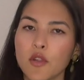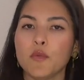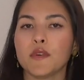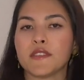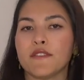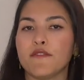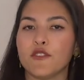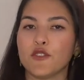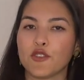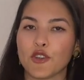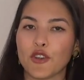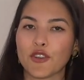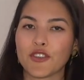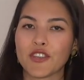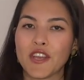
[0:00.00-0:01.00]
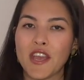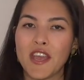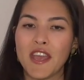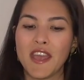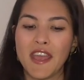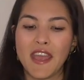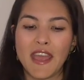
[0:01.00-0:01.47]
was of the shirt,
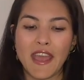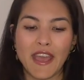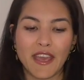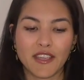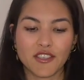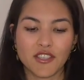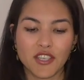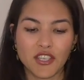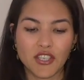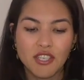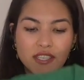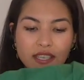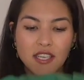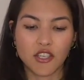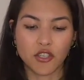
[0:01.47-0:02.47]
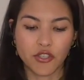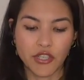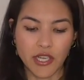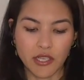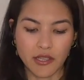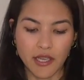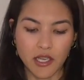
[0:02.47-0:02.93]
and she said she'll
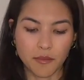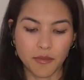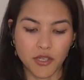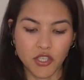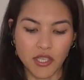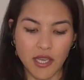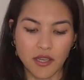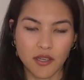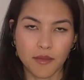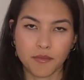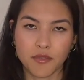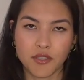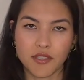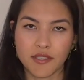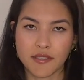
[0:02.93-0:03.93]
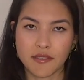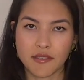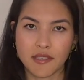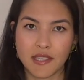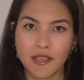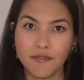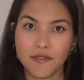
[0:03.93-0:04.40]
check later, but she ended up just
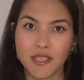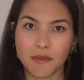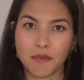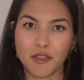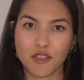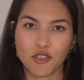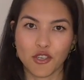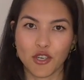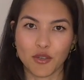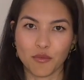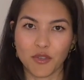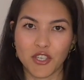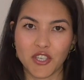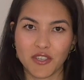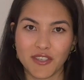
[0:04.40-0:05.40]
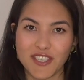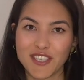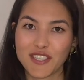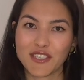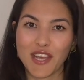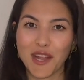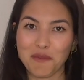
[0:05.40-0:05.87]
gifting me the shirt, which she
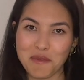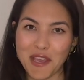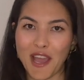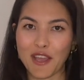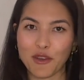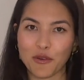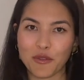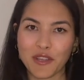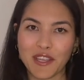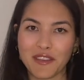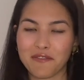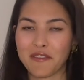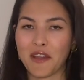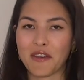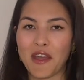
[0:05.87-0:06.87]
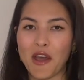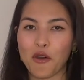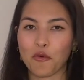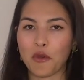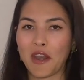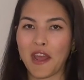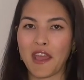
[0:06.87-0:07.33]
didn't tell me. I only found out
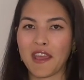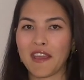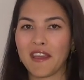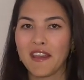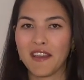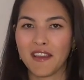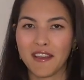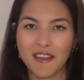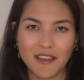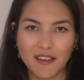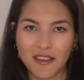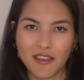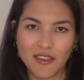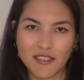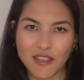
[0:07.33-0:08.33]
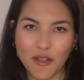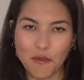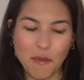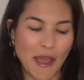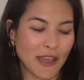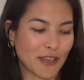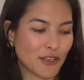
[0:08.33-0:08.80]
when I saw the
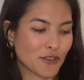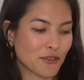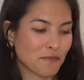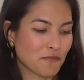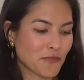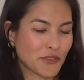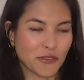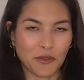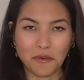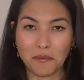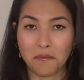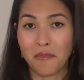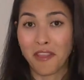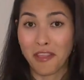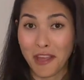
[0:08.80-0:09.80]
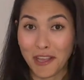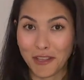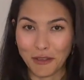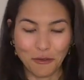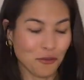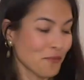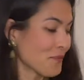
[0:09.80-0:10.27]
package. So thank
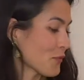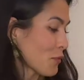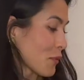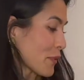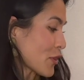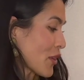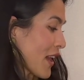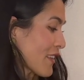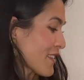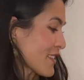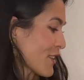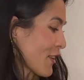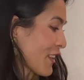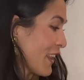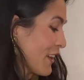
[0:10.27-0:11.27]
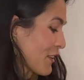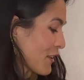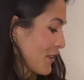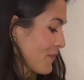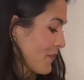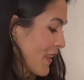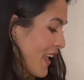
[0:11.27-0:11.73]
you. We'll be trying this on
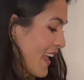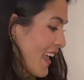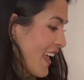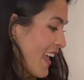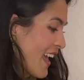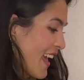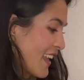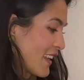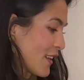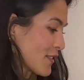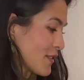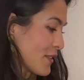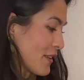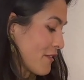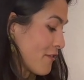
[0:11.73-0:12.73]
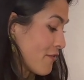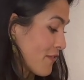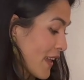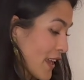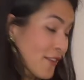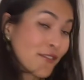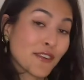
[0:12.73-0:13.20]
later. And now to the
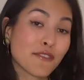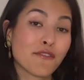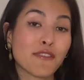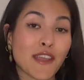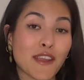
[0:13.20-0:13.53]
favorite